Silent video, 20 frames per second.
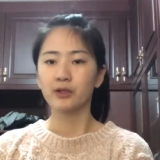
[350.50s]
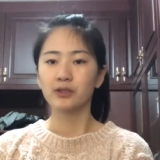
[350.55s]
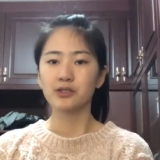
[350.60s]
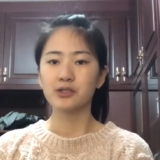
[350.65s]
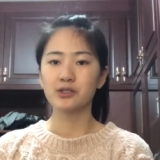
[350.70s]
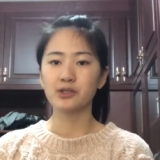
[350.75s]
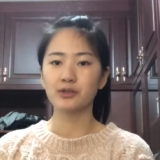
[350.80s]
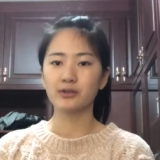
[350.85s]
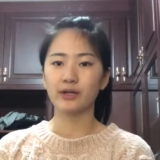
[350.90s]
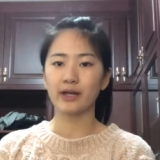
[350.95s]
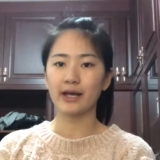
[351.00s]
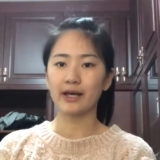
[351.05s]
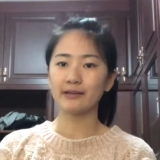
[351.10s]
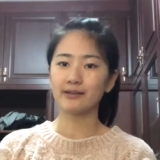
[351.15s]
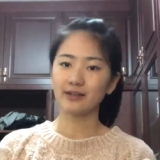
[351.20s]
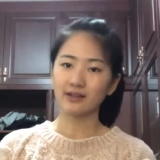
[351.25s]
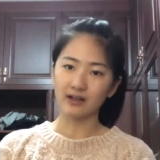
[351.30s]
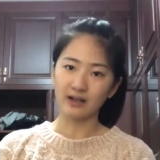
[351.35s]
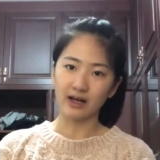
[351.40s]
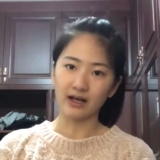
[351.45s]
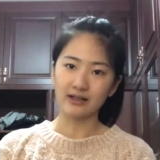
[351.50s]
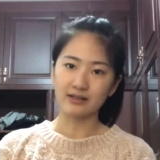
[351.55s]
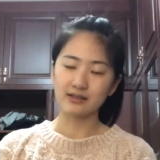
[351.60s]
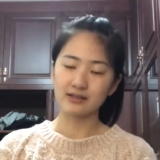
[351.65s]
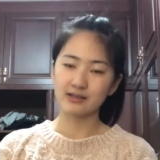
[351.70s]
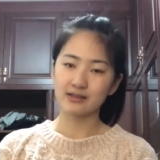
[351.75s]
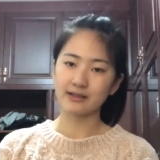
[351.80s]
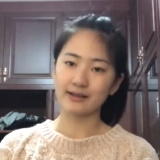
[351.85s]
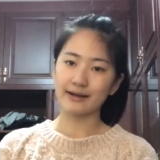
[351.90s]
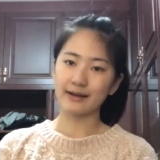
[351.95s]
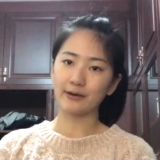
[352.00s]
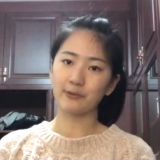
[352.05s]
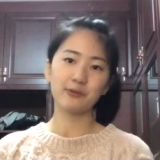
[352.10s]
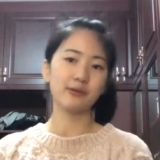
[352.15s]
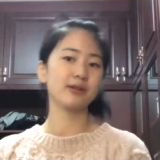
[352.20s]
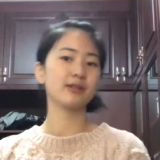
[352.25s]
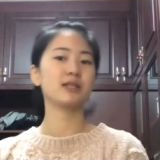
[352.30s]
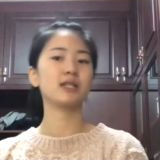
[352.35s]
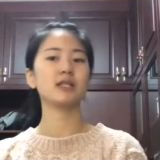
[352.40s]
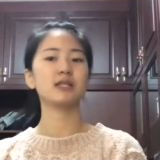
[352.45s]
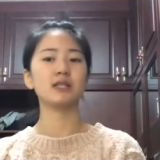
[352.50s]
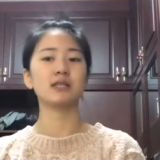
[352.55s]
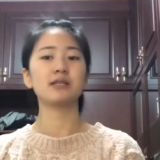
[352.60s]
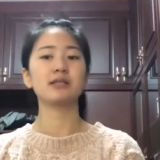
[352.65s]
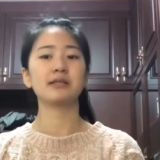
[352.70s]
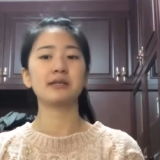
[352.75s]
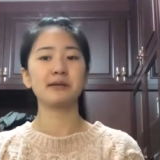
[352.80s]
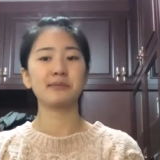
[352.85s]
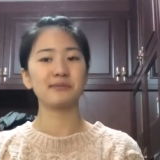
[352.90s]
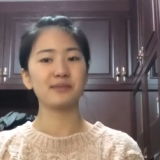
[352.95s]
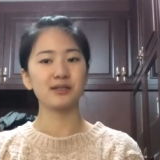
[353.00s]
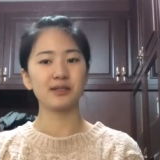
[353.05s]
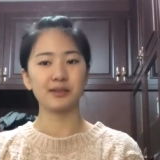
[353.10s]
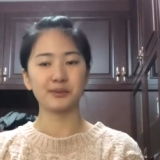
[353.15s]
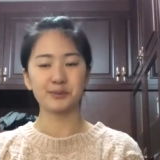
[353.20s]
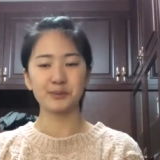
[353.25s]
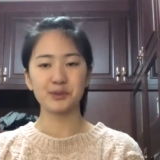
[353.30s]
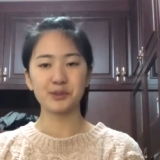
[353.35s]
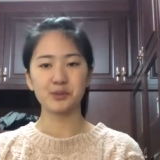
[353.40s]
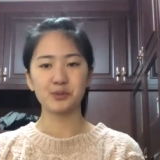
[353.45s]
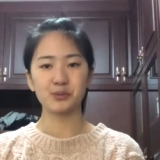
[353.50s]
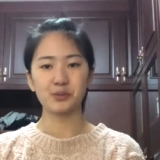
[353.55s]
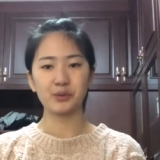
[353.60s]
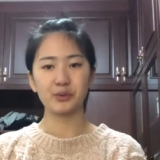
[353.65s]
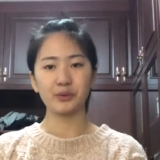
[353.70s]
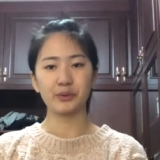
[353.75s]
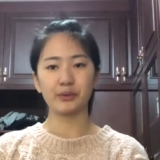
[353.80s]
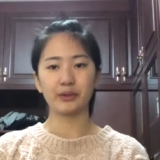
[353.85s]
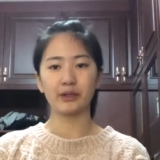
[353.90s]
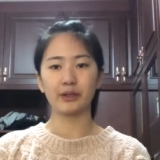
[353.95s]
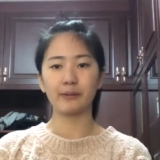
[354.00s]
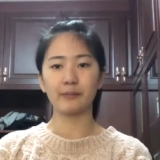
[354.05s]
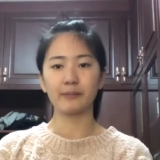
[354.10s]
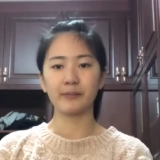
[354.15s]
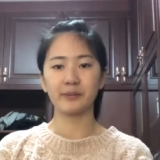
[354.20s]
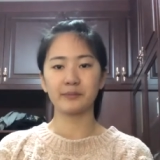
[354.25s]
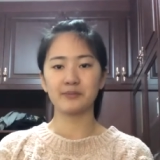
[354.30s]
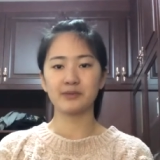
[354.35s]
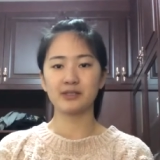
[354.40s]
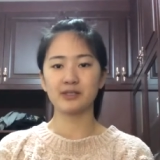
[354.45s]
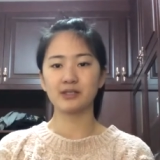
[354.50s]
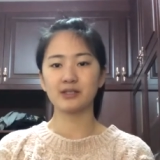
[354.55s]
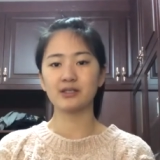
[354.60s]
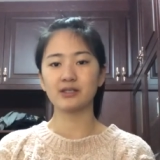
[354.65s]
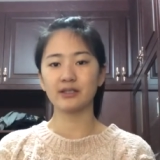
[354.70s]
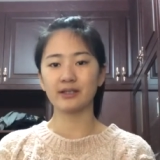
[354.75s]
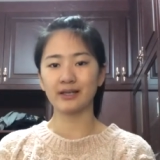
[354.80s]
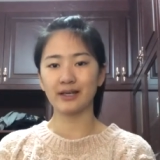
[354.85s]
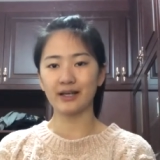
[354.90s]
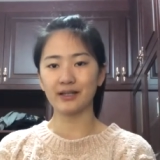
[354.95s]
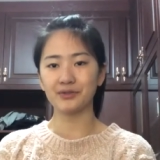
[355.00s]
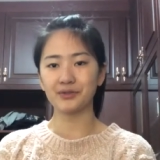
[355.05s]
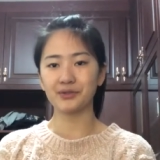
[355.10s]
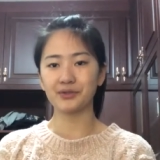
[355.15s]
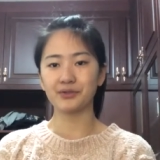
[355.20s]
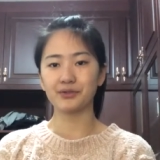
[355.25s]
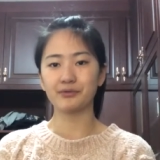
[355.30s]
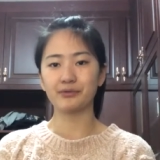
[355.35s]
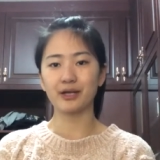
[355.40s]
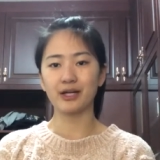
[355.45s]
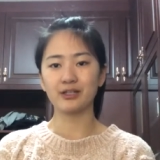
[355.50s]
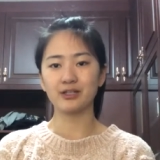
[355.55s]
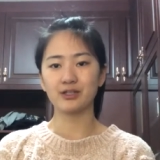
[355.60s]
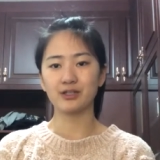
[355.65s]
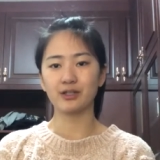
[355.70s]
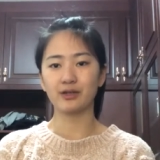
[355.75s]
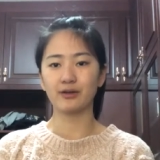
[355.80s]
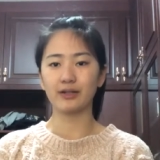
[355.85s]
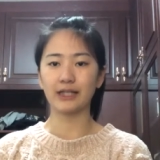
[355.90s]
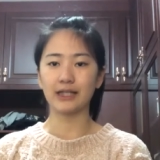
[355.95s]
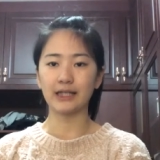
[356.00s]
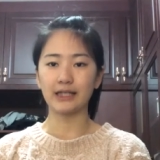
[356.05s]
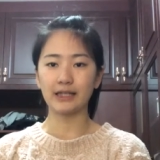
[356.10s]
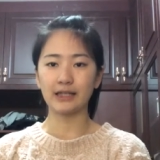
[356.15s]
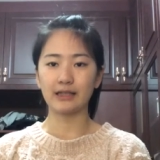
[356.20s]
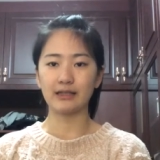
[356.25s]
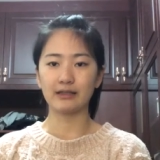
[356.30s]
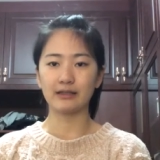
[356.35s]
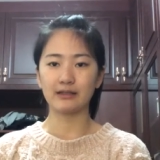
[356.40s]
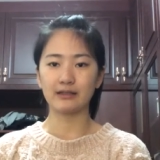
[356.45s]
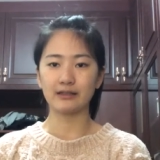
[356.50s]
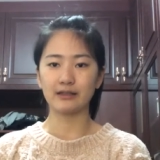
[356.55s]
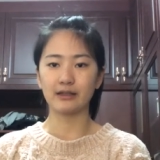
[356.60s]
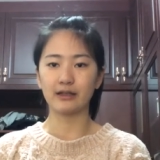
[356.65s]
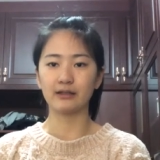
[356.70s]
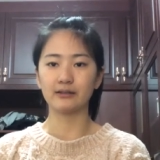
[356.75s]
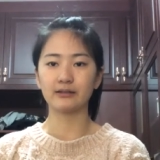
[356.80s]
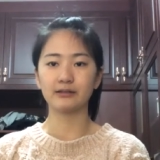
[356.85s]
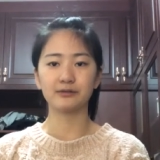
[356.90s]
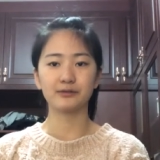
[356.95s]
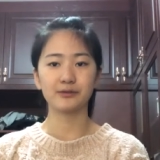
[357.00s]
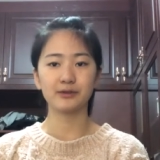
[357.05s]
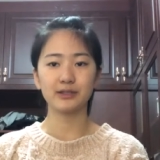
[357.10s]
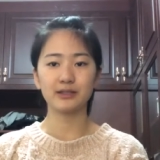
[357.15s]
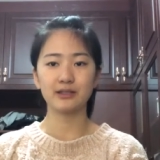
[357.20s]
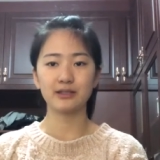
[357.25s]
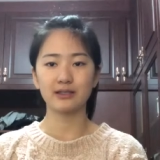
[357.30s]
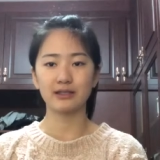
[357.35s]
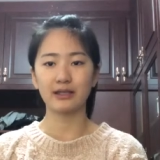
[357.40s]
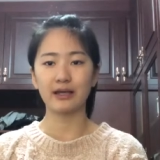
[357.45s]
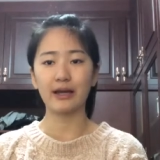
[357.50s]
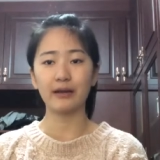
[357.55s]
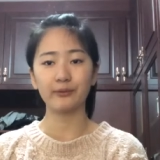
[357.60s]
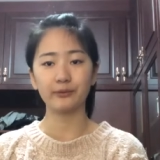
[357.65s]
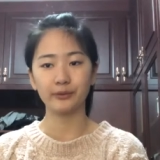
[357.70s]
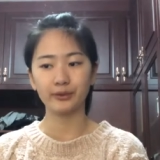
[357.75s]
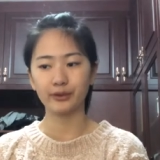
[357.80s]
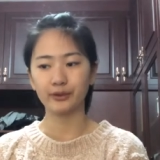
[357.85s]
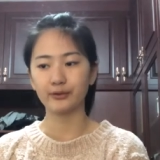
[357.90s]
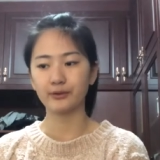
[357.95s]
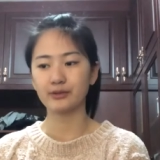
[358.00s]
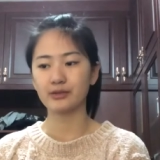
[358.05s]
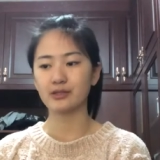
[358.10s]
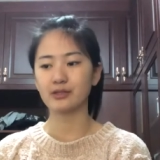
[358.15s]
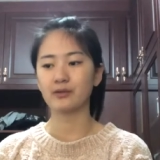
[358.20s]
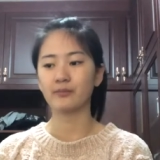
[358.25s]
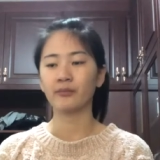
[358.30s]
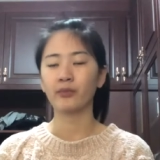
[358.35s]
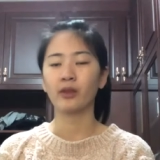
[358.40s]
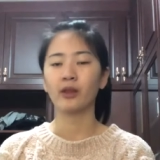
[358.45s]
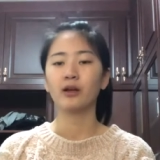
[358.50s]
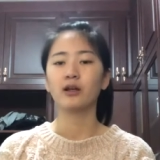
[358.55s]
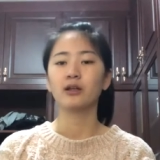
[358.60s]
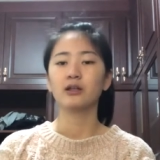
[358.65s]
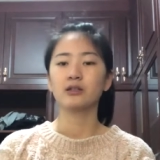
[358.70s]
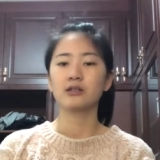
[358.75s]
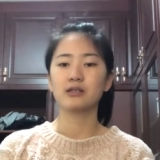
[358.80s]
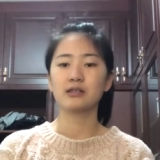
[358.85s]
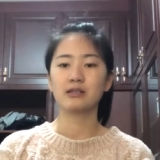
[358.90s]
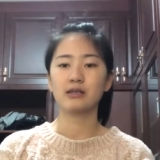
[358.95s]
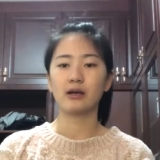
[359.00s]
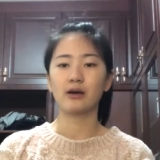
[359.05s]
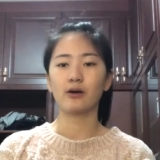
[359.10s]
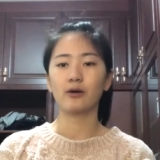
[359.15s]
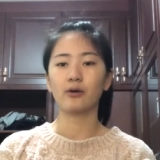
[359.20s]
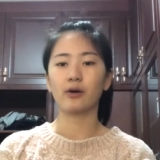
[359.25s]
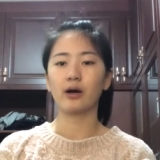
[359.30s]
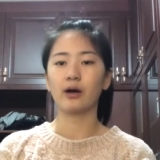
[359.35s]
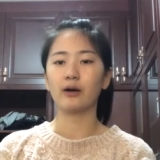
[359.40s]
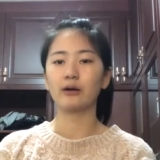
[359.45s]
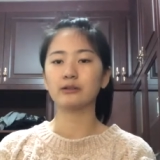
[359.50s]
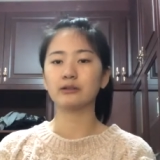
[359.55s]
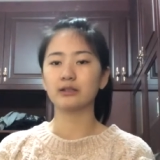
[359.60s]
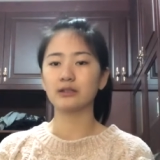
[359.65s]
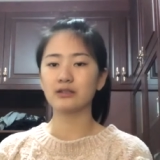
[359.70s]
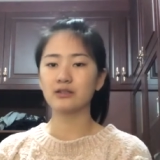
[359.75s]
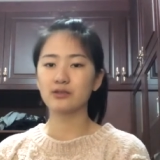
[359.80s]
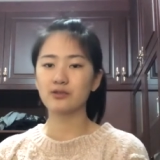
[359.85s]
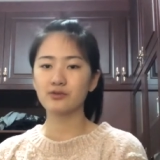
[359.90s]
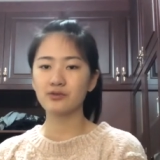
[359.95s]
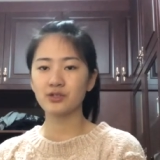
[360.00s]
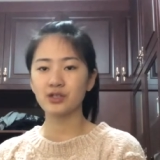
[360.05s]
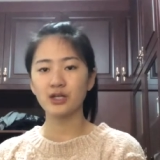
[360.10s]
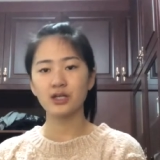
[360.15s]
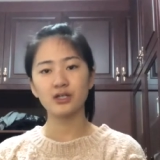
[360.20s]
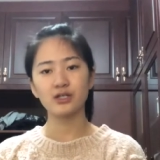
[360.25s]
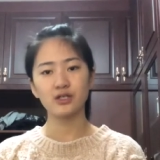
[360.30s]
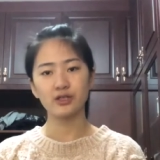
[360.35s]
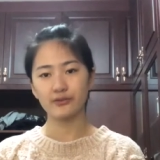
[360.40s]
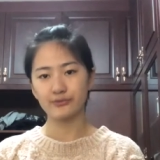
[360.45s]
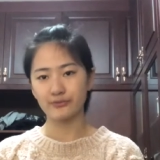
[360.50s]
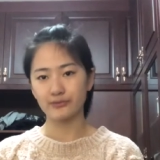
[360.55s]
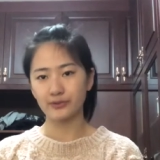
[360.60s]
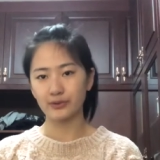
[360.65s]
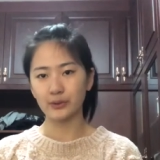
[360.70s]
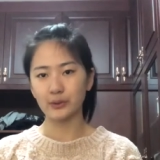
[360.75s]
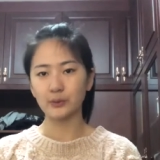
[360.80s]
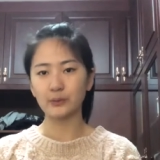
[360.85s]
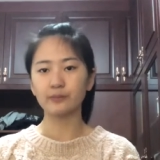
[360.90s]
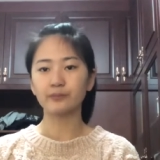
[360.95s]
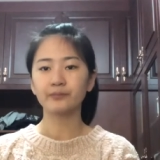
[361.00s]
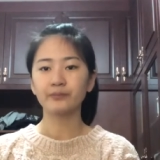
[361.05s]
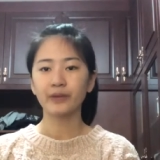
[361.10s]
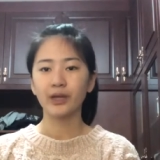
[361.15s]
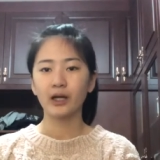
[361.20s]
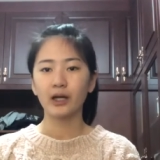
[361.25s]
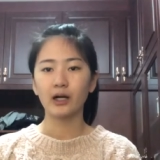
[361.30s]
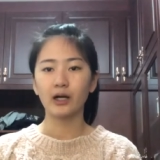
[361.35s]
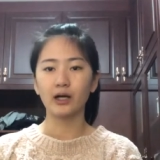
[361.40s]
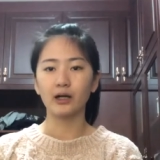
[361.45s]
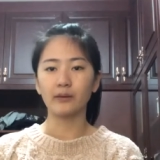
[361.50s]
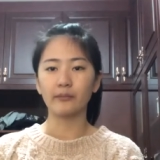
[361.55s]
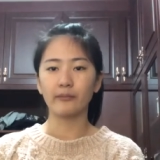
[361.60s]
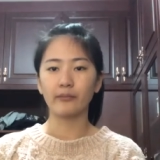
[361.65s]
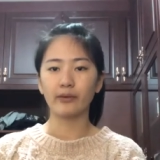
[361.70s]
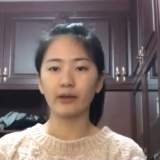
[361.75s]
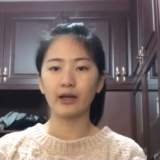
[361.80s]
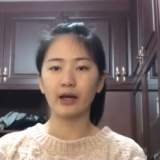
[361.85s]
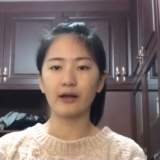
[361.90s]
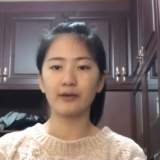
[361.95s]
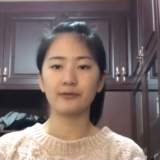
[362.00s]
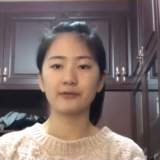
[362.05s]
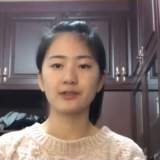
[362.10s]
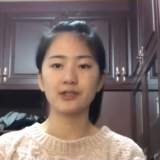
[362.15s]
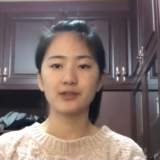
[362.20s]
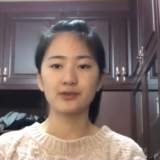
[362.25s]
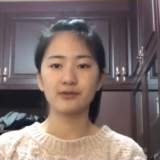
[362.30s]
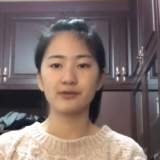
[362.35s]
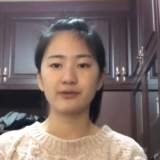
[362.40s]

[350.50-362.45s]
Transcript: to analyze that whether the symptoms will come appear together rationally in different scenarios. So the association rule have two